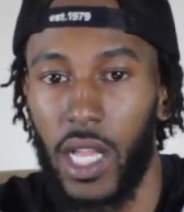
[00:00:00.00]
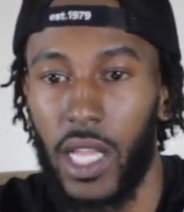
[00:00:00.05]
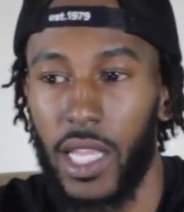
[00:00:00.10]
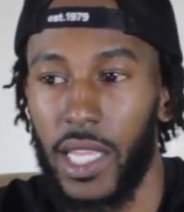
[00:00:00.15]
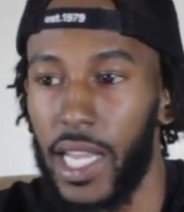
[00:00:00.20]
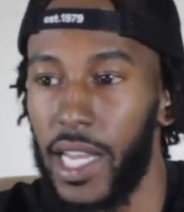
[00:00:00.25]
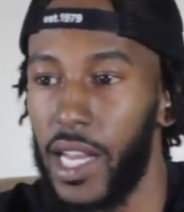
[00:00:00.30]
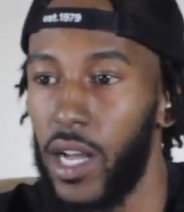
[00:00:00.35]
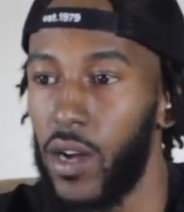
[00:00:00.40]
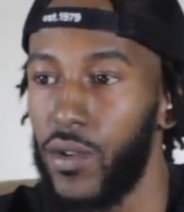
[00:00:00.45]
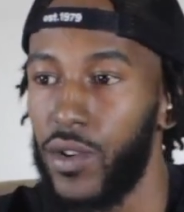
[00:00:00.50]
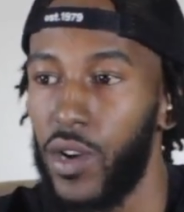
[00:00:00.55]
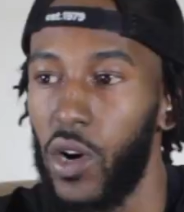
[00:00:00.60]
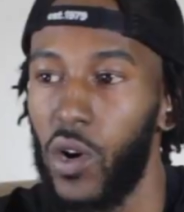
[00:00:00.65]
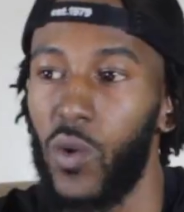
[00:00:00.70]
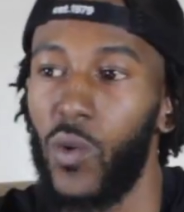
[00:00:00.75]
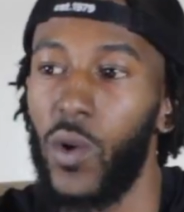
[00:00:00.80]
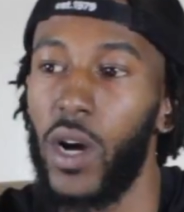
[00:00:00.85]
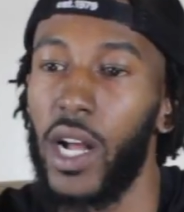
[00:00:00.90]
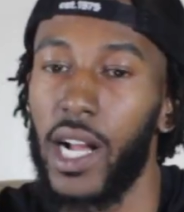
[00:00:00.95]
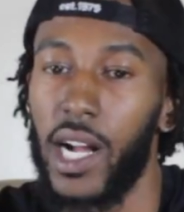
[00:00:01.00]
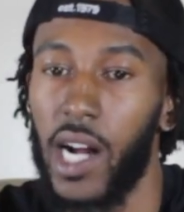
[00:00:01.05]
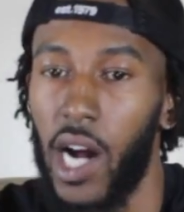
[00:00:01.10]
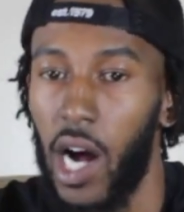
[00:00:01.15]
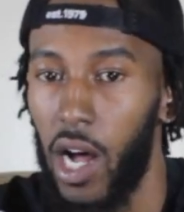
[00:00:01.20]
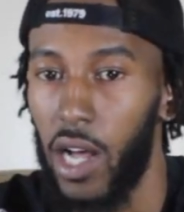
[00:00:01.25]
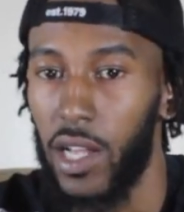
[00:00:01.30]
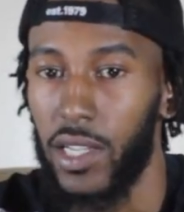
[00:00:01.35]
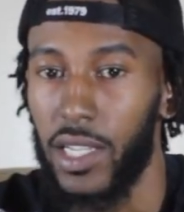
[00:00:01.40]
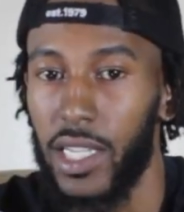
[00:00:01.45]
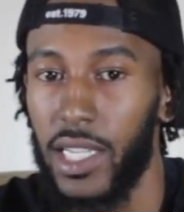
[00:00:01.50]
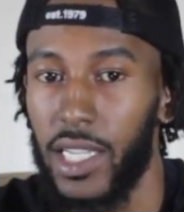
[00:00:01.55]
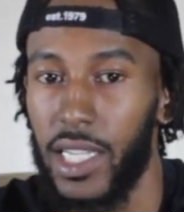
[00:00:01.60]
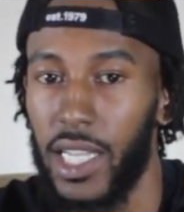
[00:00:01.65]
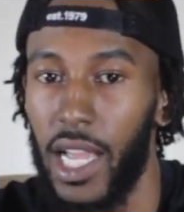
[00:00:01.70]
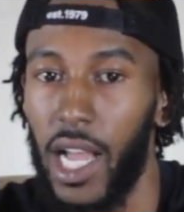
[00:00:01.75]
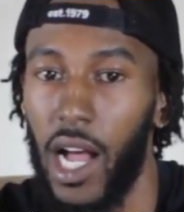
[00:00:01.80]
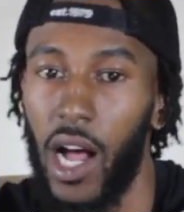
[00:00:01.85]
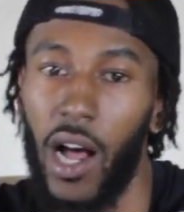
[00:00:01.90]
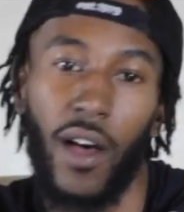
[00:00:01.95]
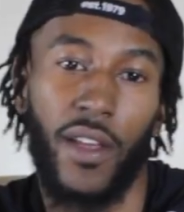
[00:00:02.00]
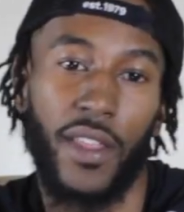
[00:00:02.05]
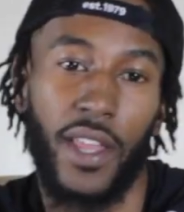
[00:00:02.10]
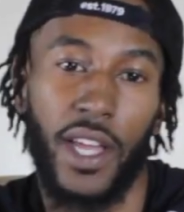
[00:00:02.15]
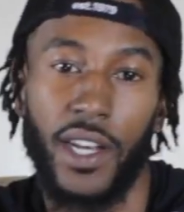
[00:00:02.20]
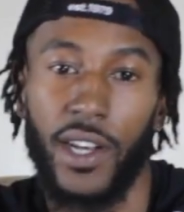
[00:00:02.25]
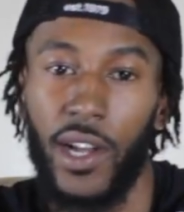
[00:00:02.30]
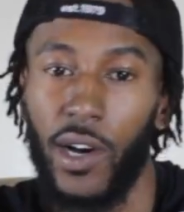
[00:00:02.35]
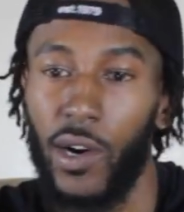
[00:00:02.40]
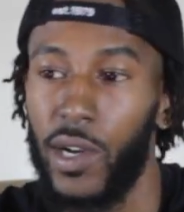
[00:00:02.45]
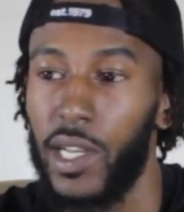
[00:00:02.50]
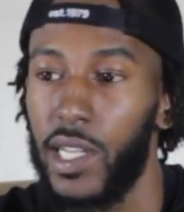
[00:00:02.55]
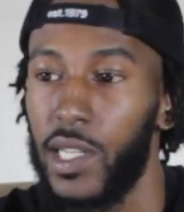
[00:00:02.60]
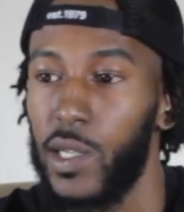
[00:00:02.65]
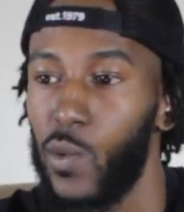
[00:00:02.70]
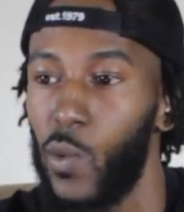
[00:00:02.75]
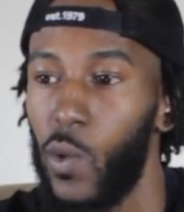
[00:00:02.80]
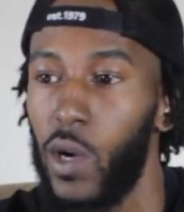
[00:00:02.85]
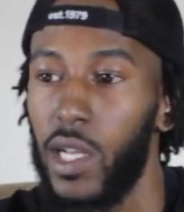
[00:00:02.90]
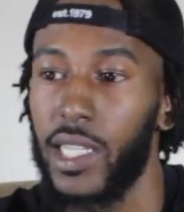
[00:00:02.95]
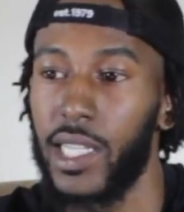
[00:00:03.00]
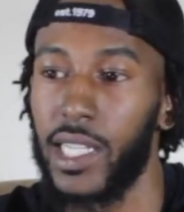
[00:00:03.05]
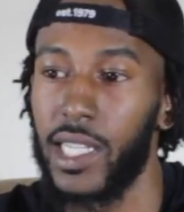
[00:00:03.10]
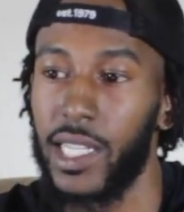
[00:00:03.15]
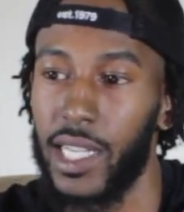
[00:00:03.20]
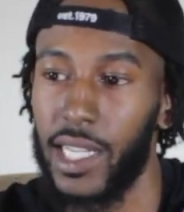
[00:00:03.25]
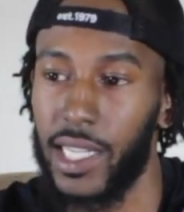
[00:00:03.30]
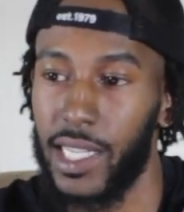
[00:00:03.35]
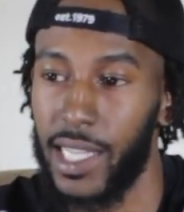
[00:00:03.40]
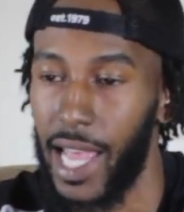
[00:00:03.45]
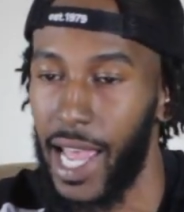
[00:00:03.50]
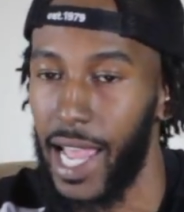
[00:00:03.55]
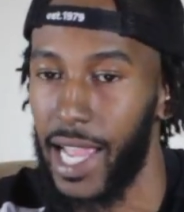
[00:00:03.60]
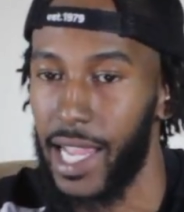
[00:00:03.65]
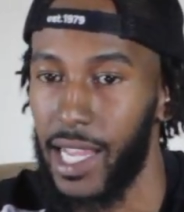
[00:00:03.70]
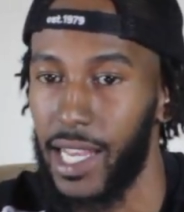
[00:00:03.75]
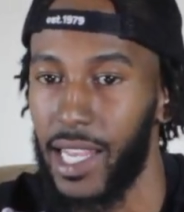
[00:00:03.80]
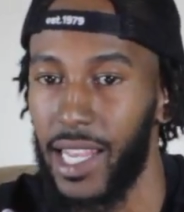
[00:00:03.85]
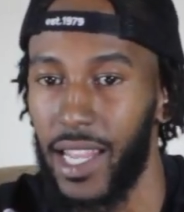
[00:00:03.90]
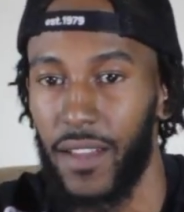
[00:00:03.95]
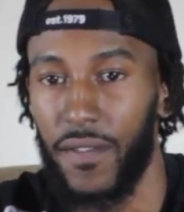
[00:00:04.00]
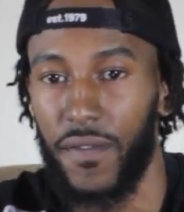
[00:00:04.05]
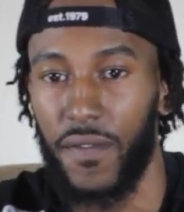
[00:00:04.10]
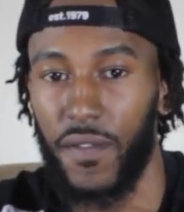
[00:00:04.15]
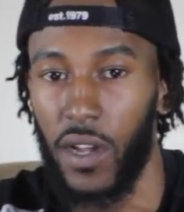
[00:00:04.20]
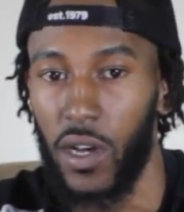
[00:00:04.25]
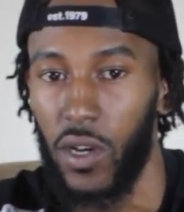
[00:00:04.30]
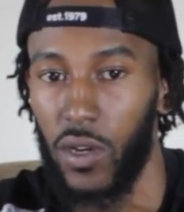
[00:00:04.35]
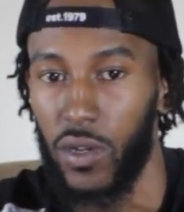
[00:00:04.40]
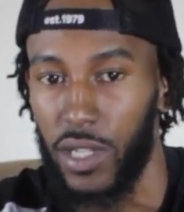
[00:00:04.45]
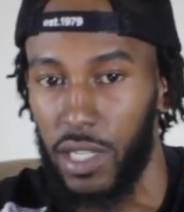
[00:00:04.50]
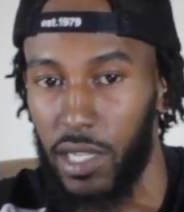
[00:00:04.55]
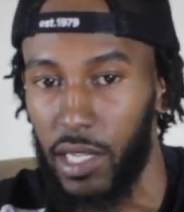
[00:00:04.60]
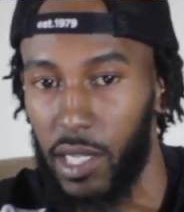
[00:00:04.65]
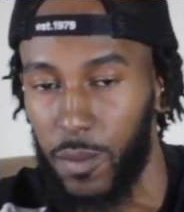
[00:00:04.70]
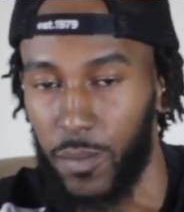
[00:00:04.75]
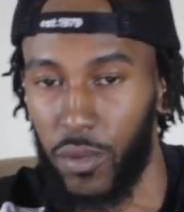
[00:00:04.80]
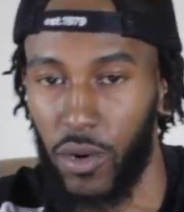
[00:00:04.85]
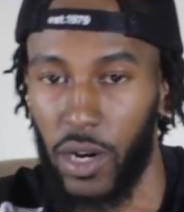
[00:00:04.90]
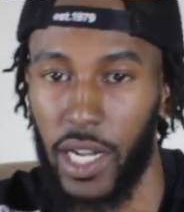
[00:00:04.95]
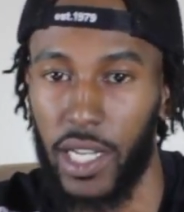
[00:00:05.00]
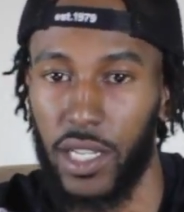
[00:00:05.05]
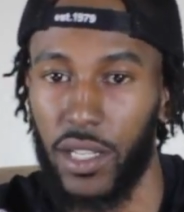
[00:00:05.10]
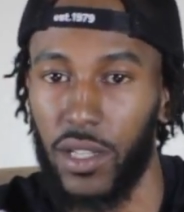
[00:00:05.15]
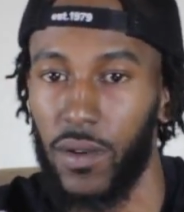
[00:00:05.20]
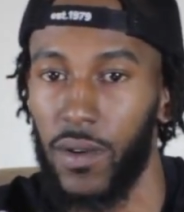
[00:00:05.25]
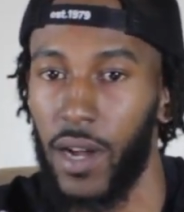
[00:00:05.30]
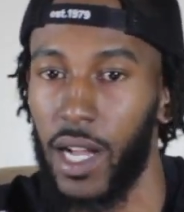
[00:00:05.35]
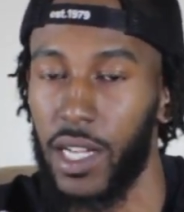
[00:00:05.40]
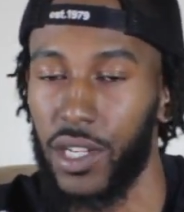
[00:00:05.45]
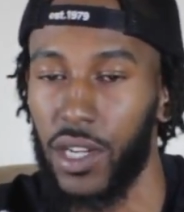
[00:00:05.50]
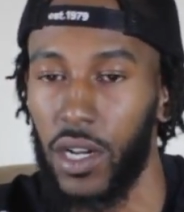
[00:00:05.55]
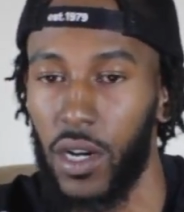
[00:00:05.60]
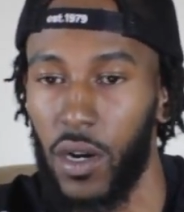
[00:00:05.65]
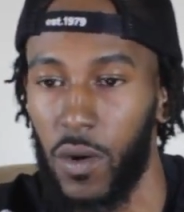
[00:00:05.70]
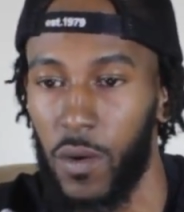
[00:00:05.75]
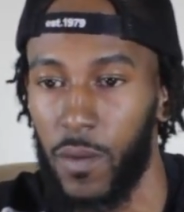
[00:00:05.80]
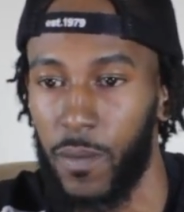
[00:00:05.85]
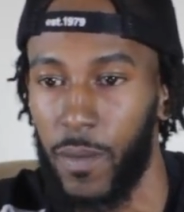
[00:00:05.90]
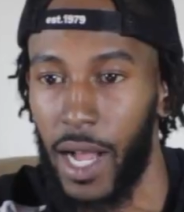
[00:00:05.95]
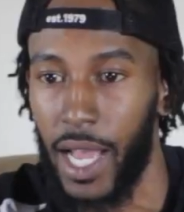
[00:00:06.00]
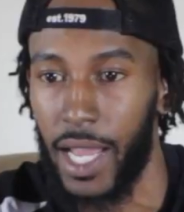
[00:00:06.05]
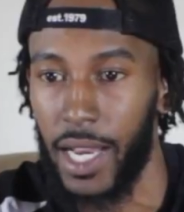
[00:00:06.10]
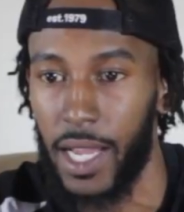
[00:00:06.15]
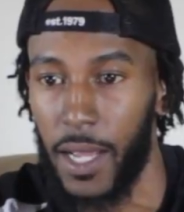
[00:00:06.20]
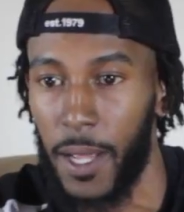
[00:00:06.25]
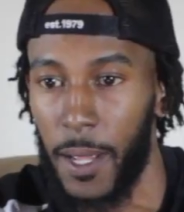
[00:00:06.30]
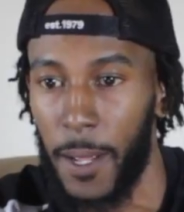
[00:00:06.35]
They don't know what causes it. All they know is once it's attacked your lymph nodes, it spreads throughout your whole body.